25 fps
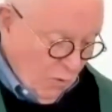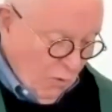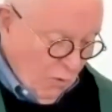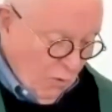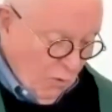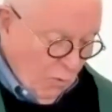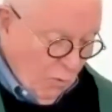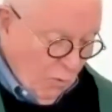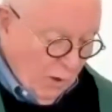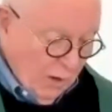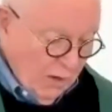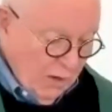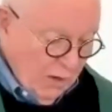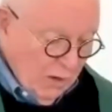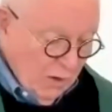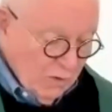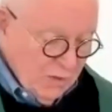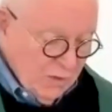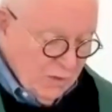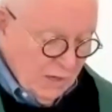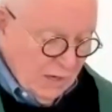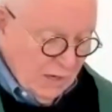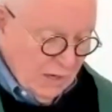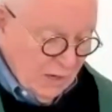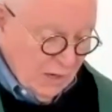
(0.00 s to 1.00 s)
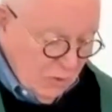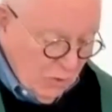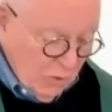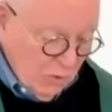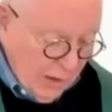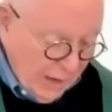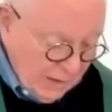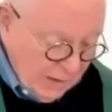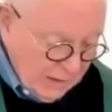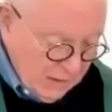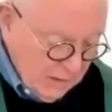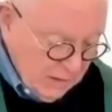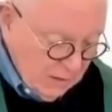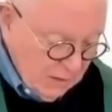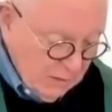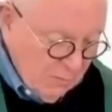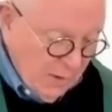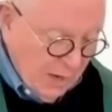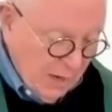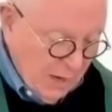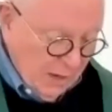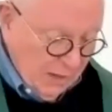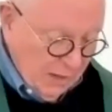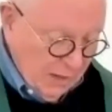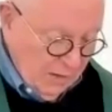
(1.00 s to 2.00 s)
Or one knows a contracted
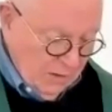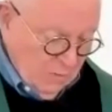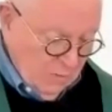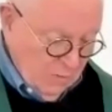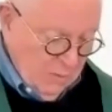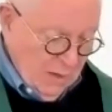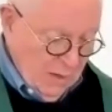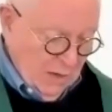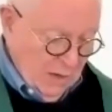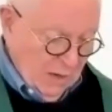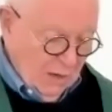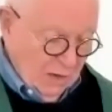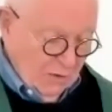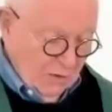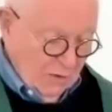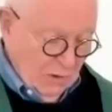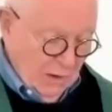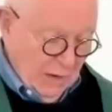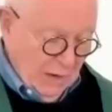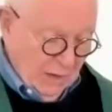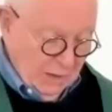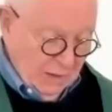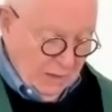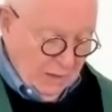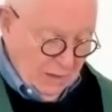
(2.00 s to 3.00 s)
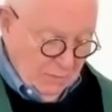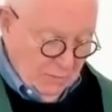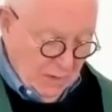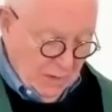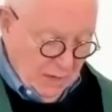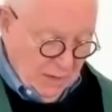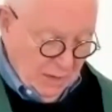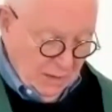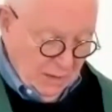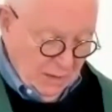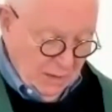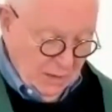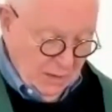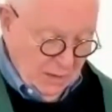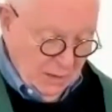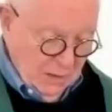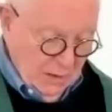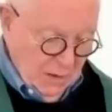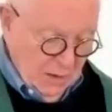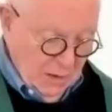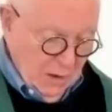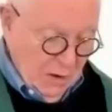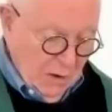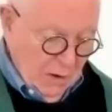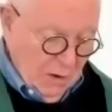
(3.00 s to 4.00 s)
mind to be a contracted mind.
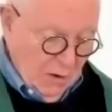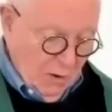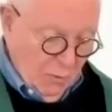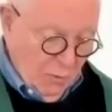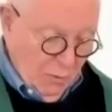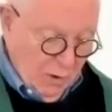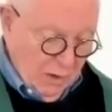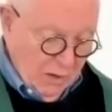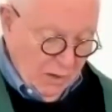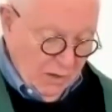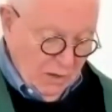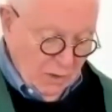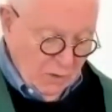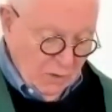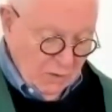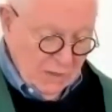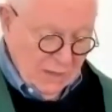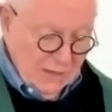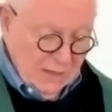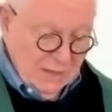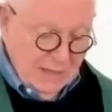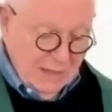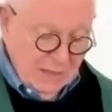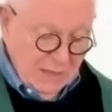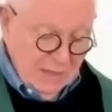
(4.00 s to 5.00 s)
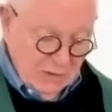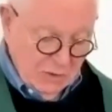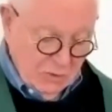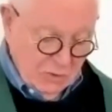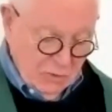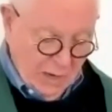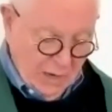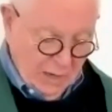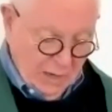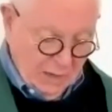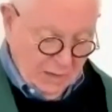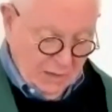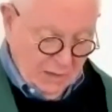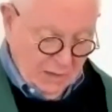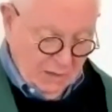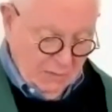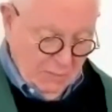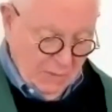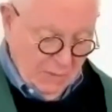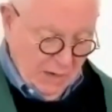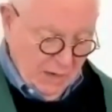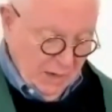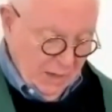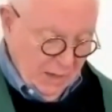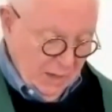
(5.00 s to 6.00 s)
Or one knows a
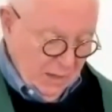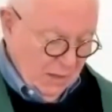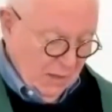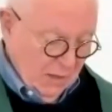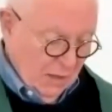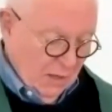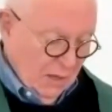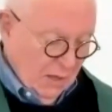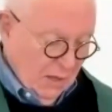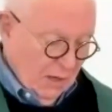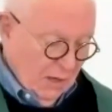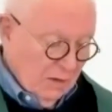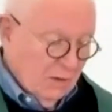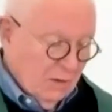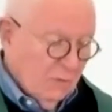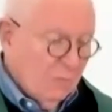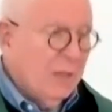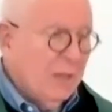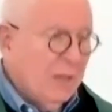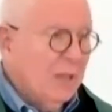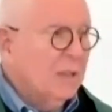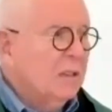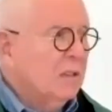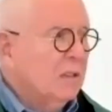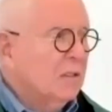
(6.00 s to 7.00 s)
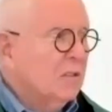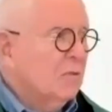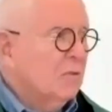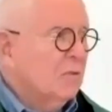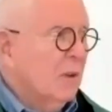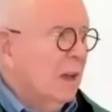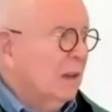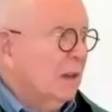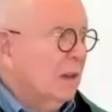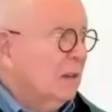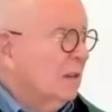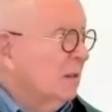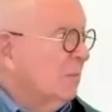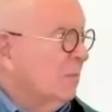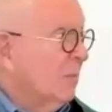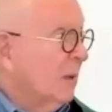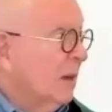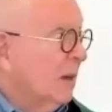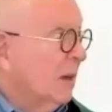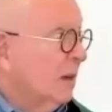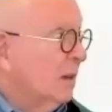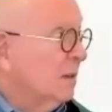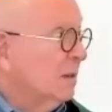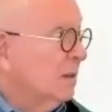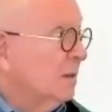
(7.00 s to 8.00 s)
distracted mind to be a distracted
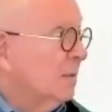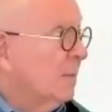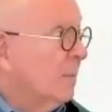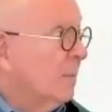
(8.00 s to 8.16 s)
mind.